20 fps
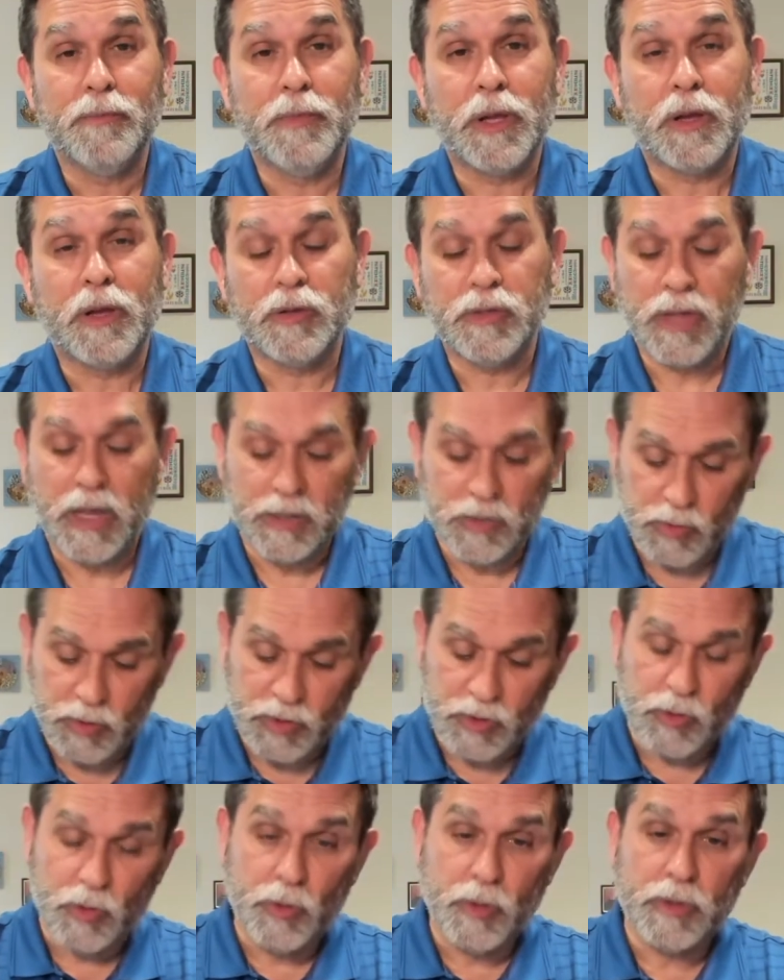because as
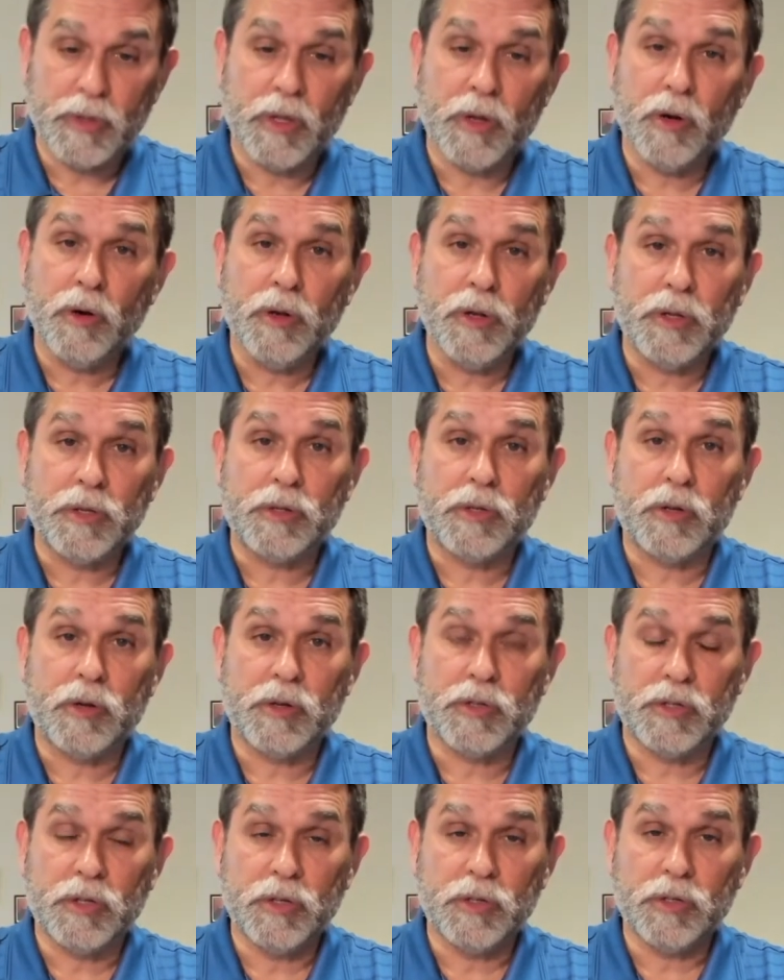was true in the early
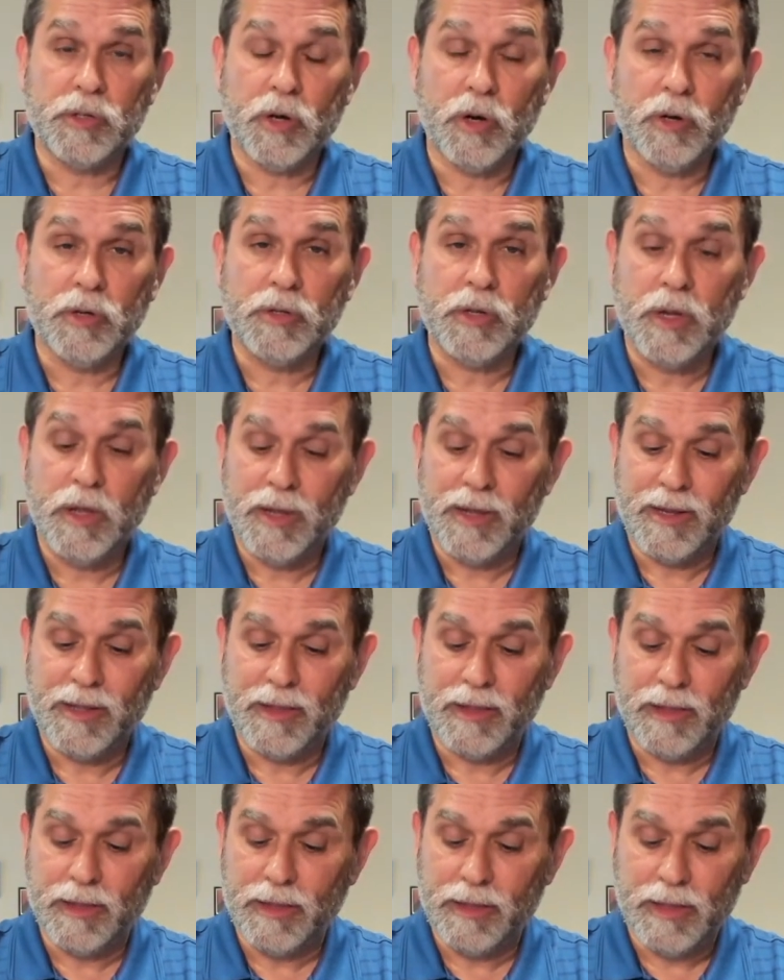Christian church,
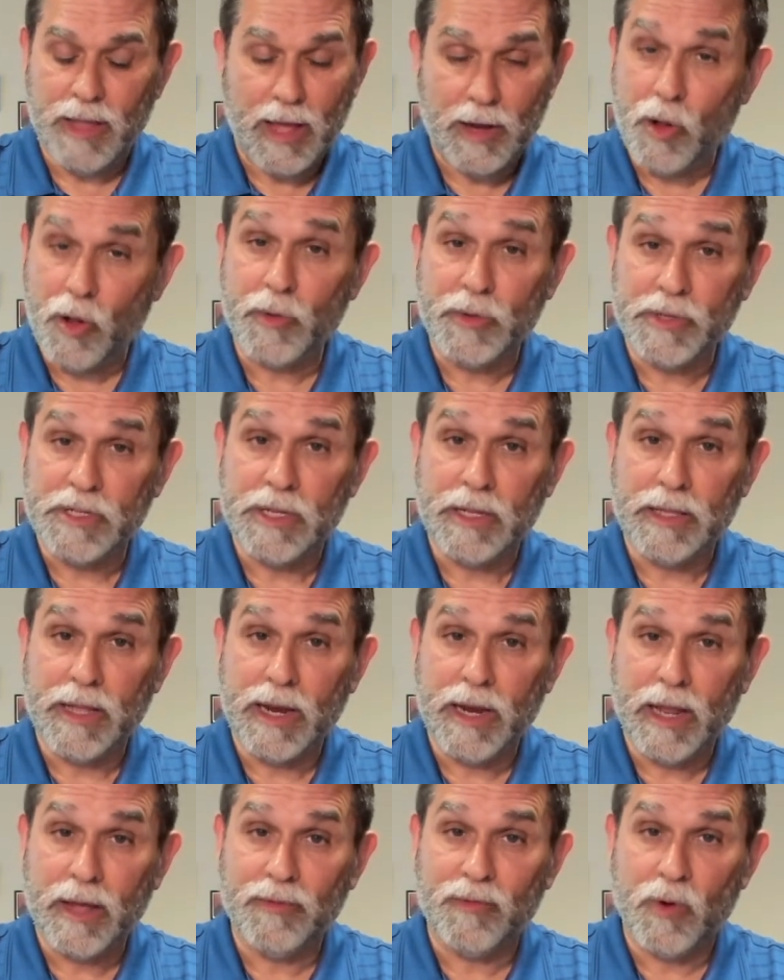not always did
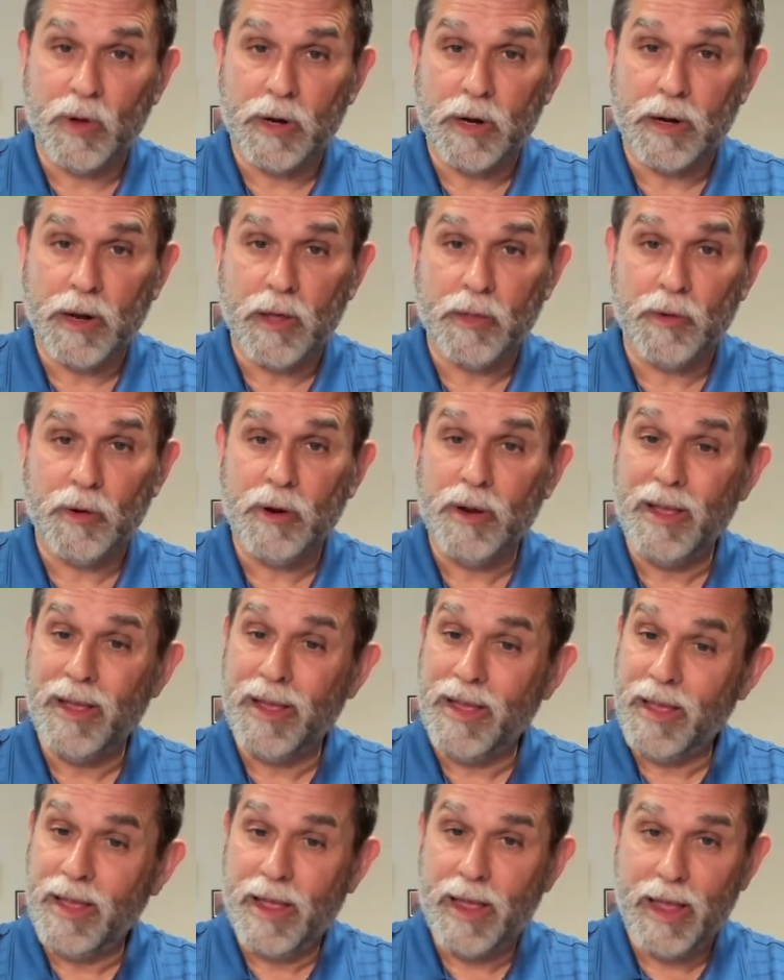they love one another.
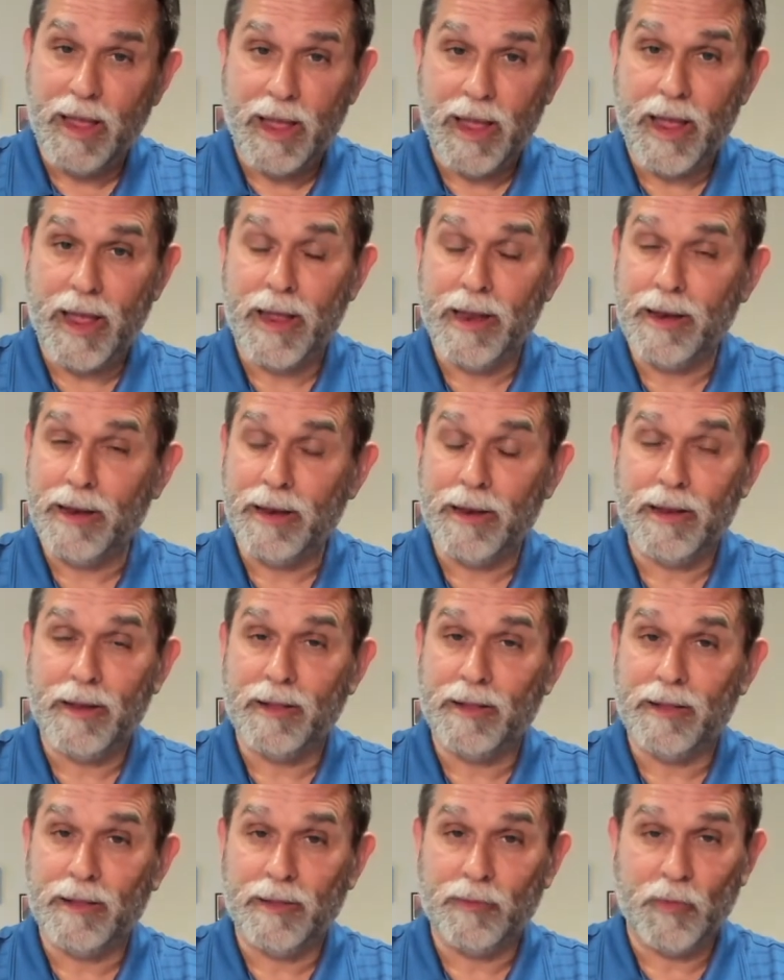And
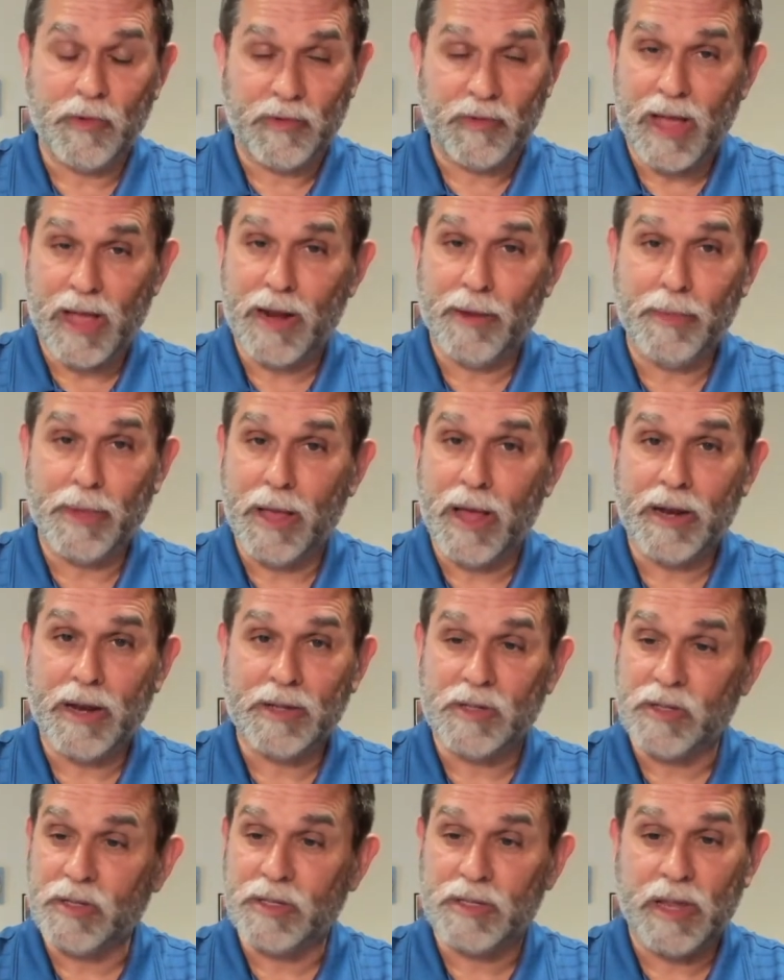we've got to be
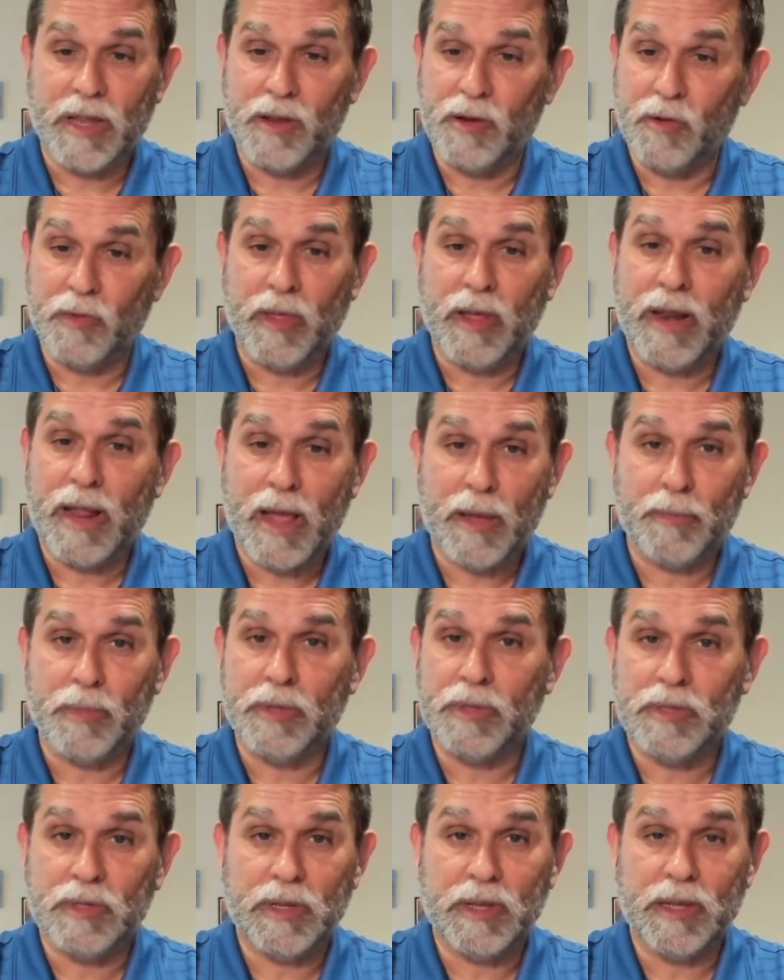honest to say, you know, that
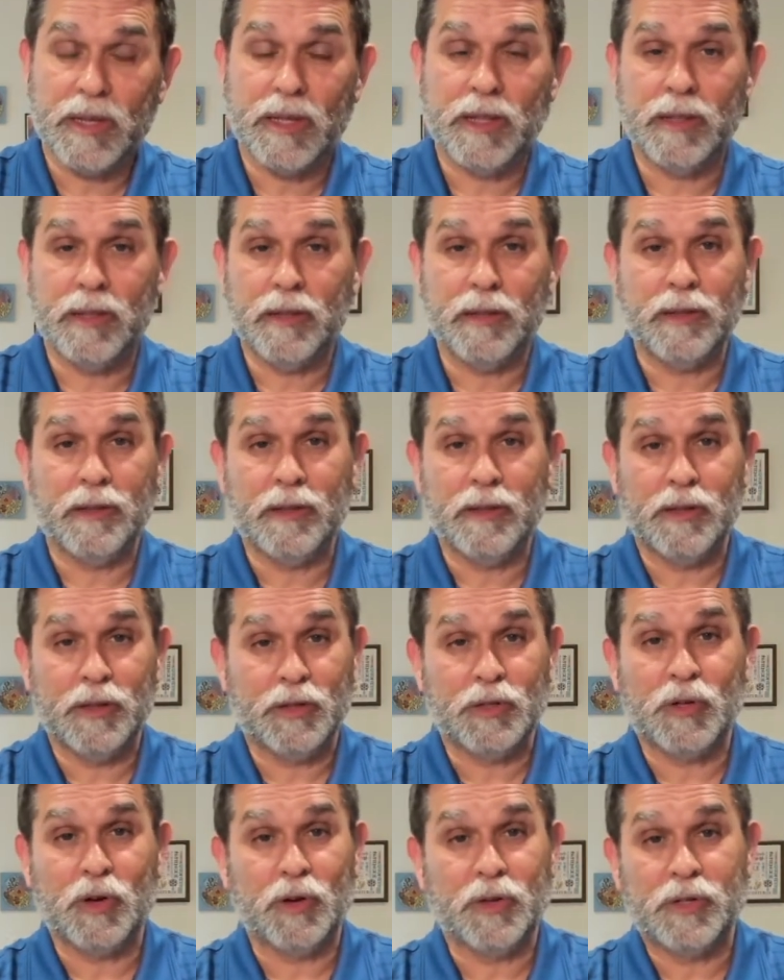happens in
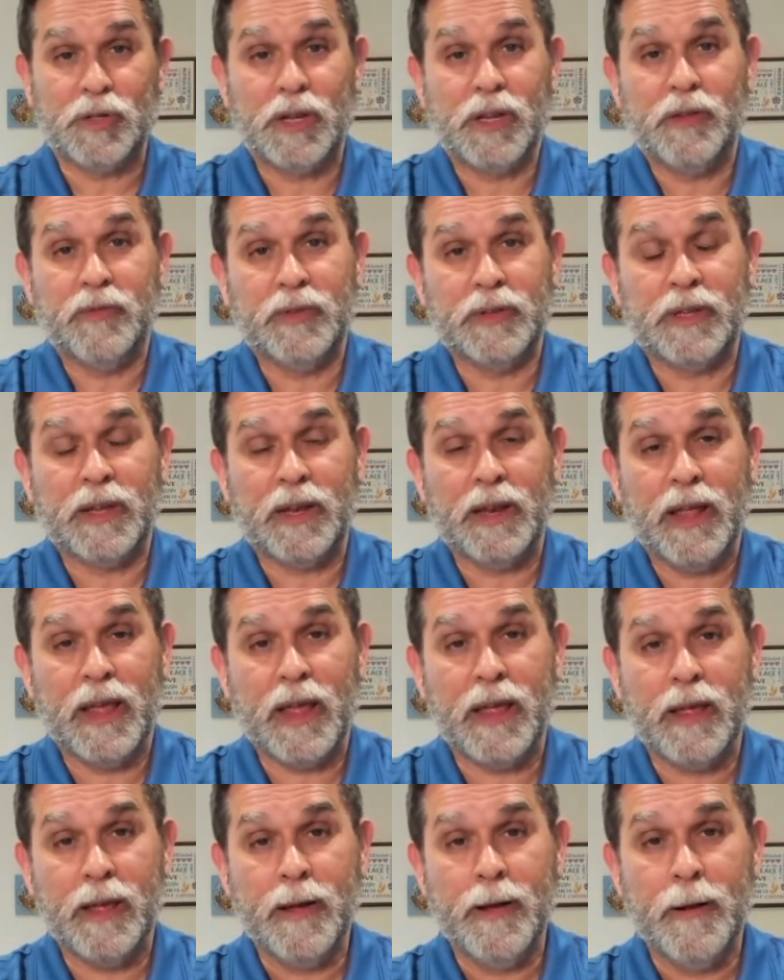the church even
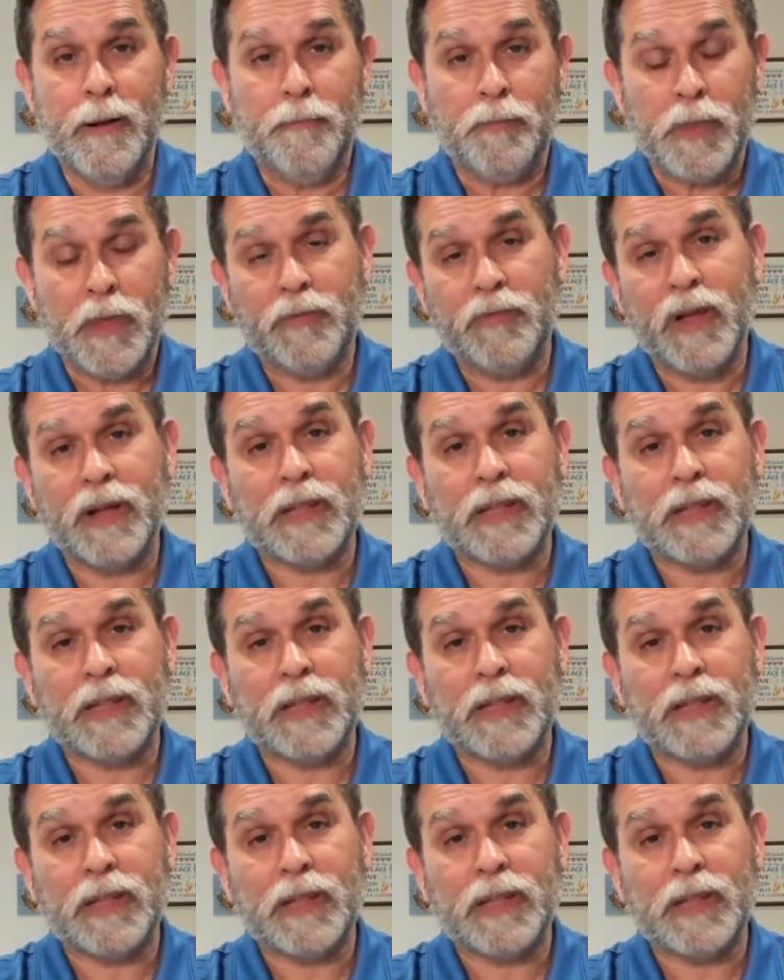today. In